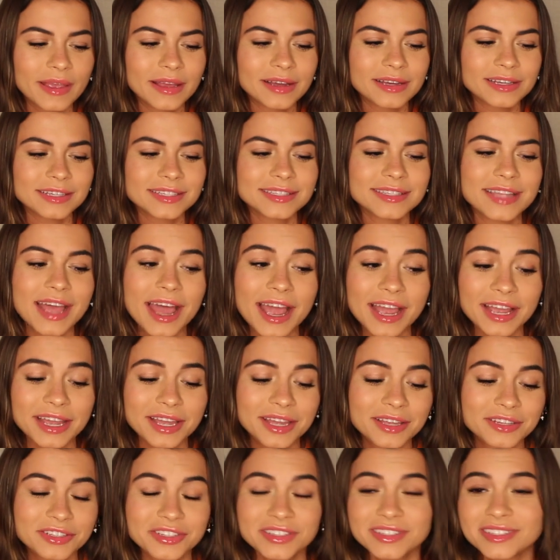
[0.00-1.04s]
because
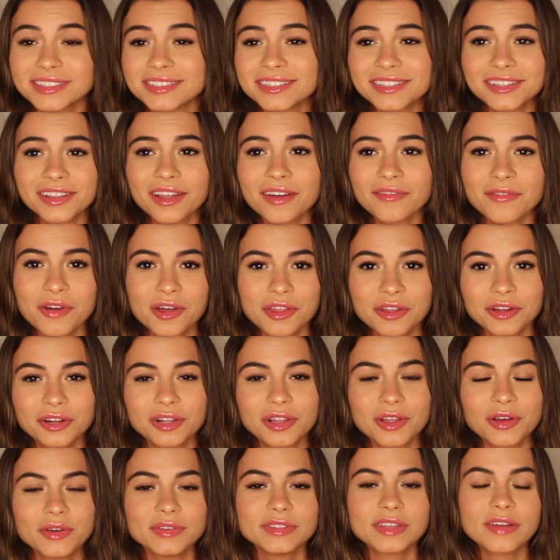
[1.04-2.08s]
I just love all their
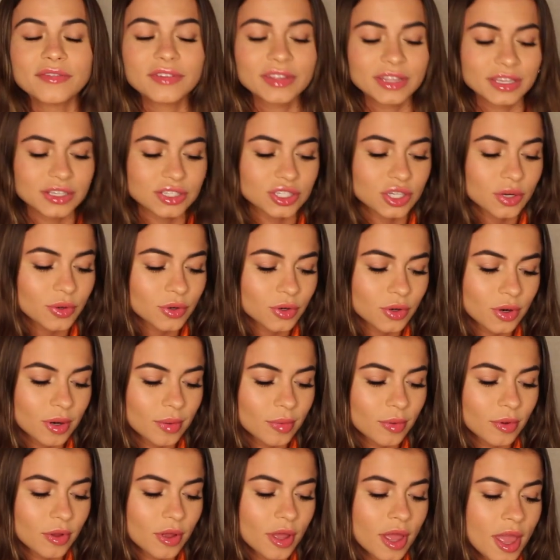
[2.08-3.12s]
clothes. Everything's so
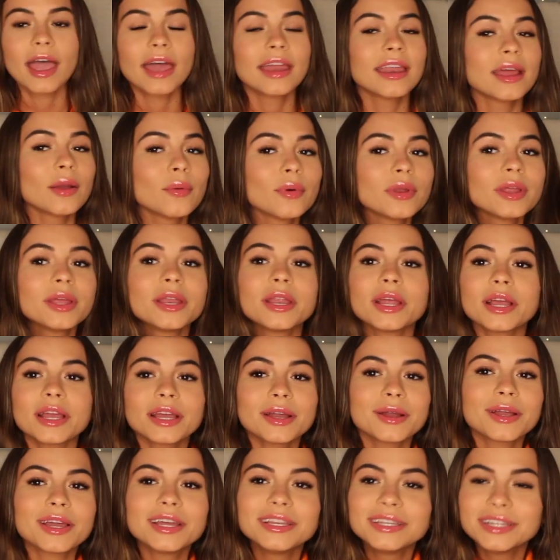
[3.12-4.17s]
adorable, and I wouldn't
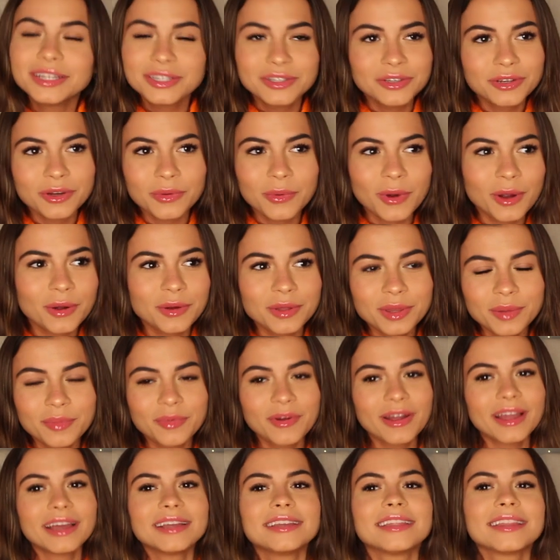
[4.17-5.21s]
continue to work with a
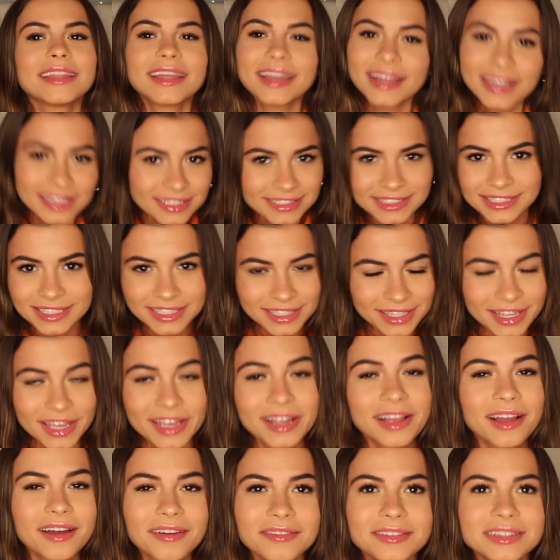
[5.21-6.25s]
brand that I didn't
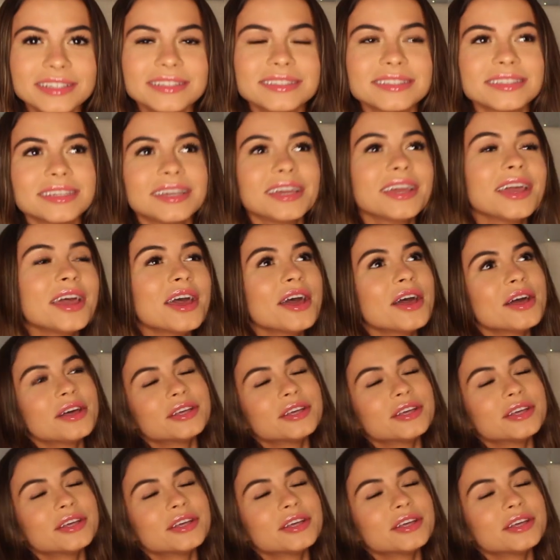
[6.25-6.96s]
like, obviously.